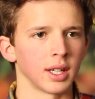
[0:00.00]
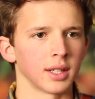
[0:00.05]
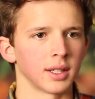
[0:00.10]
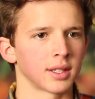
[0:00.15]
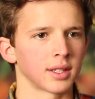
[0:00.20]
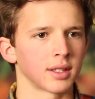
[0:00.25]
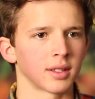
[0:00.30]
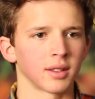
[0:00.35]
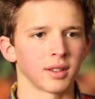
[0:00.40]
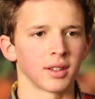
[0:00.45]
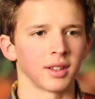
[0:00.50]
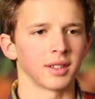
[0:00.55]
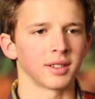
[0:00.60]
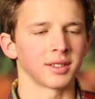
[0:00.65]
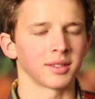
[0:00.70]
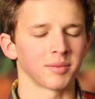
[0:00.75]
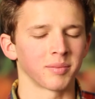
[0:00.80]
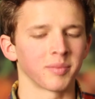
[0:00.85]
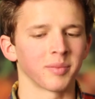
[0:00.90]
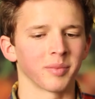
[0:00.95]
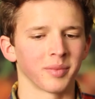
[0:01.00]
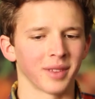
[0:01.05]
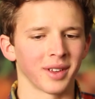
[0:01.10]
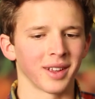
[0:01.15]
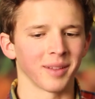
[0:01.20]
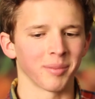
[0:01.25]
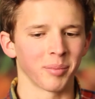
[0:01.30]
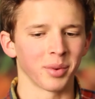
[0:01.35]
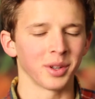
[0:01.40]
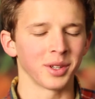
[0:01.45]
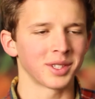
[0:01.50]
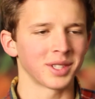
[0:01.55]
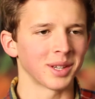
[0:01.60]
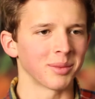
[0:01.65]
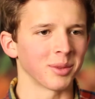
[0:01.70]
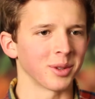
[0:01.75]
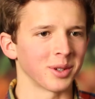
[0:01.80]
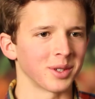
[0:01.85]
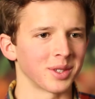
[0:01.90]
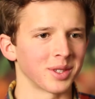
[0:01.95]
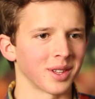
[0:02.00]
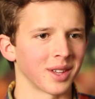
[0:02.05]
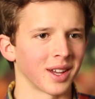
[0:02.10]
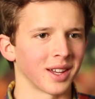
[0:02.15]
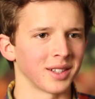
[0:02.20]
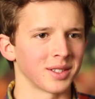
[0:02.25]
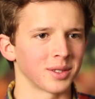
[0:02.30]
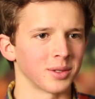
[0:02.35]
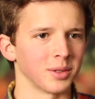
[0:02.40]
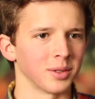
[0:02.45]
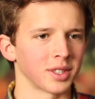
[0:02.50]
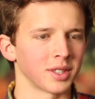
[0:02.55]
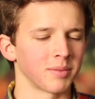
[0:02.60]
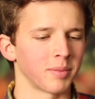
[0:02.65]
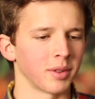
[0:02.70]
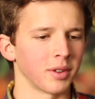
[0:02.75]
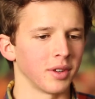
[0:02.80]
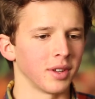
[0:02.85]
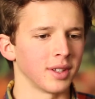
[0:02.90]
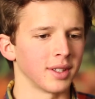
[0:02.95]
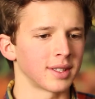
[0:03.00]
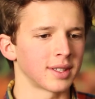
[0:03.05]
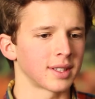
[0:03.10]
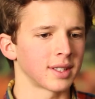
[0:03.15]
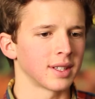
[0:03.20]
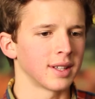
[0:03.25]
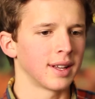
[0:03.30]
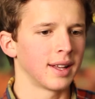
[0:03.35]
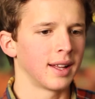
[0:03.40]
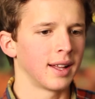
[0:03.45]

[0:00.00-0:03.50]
It's pretty similar to the high school experience.